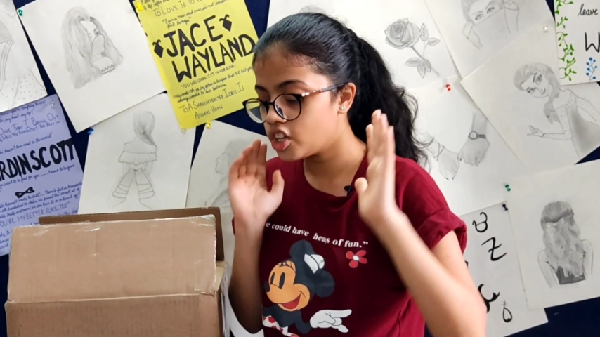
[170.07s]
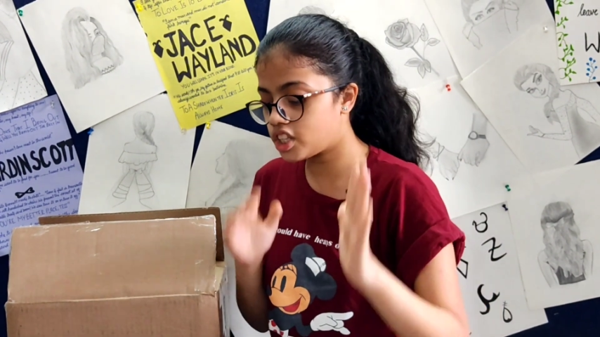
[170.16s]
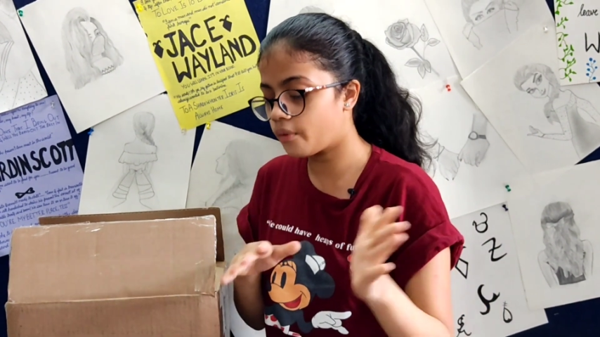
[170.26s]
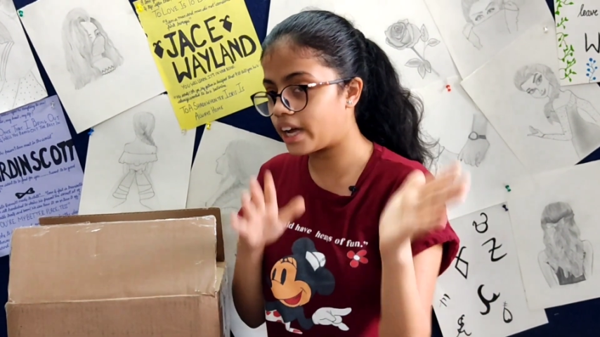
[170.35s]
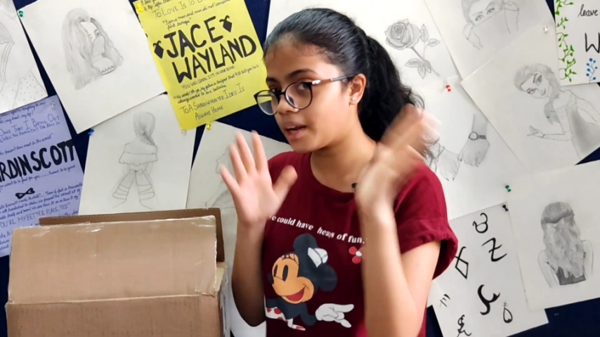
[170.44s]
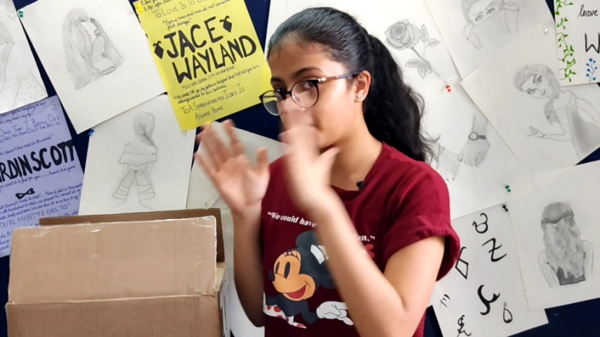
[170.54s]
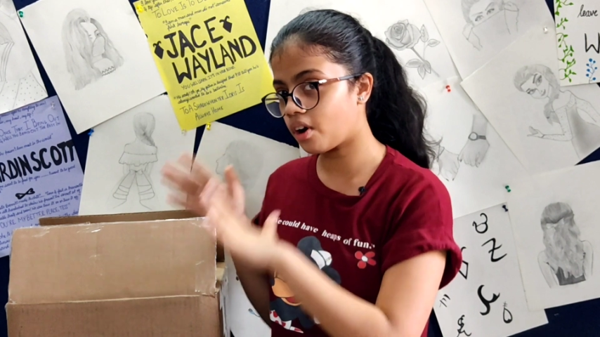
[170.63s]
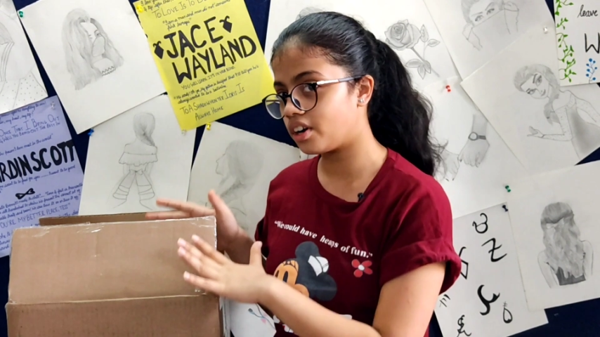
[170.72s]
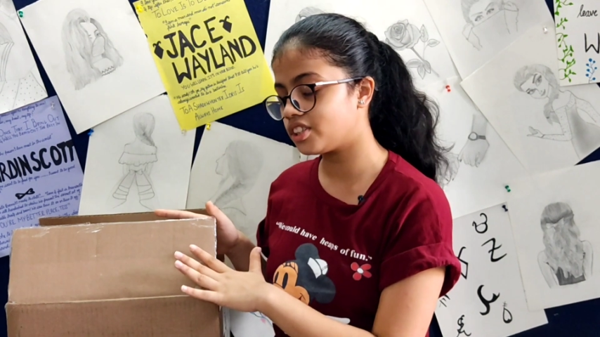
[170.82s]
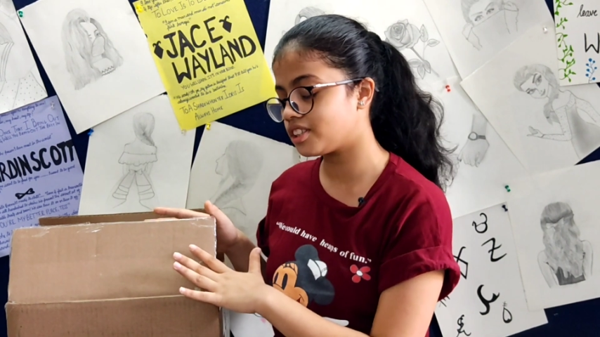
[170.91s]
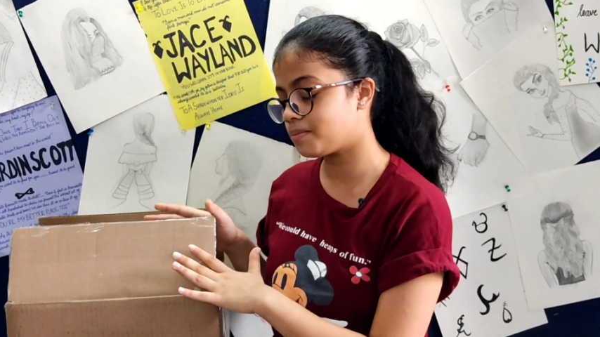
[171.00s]
So getting back
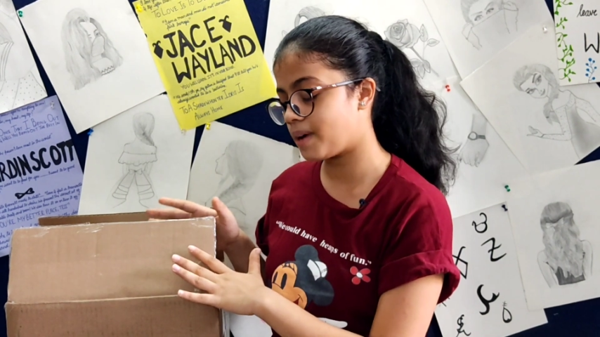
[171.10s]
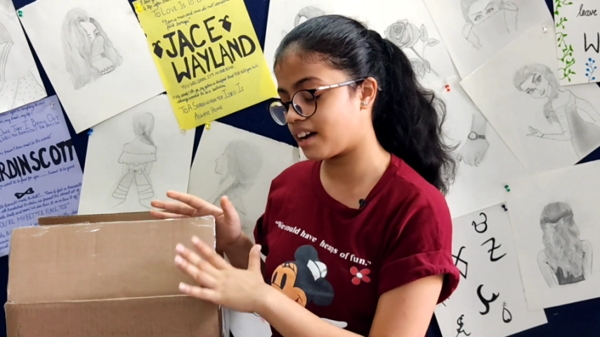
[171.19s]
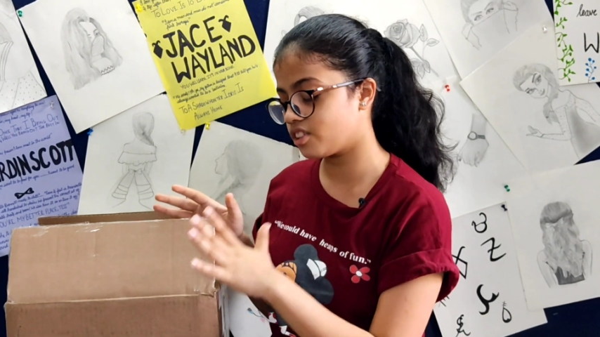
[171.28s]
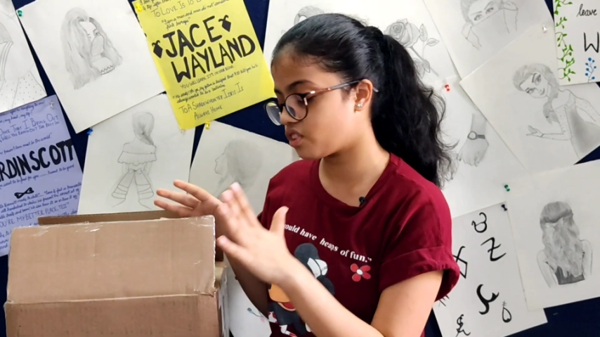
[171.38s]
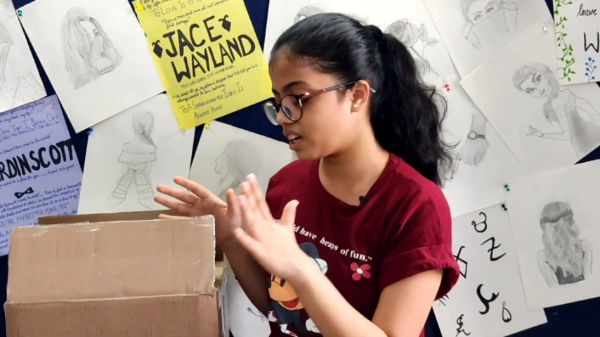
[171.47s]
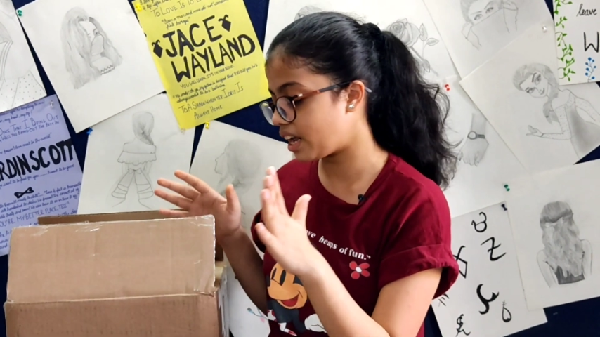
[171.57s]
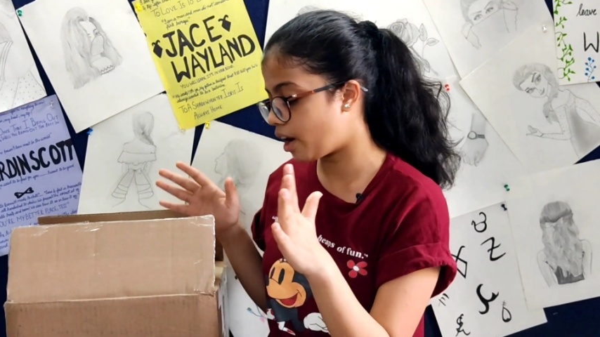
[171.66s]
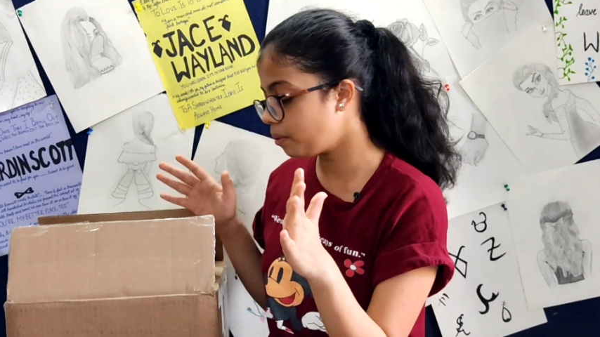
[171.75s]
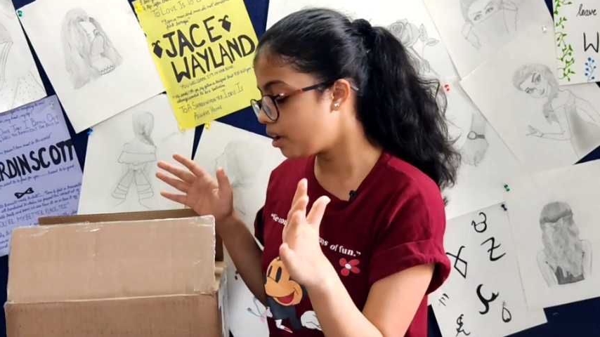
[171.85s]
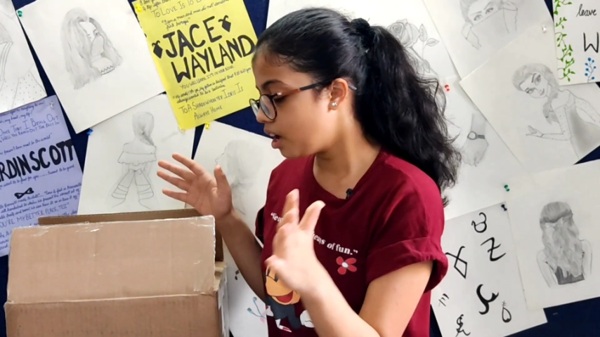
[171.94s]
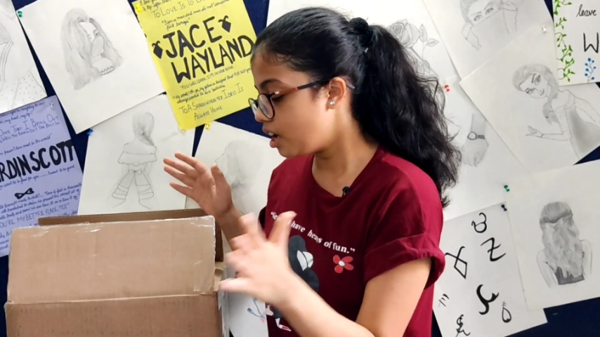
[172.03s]
onto this package right now,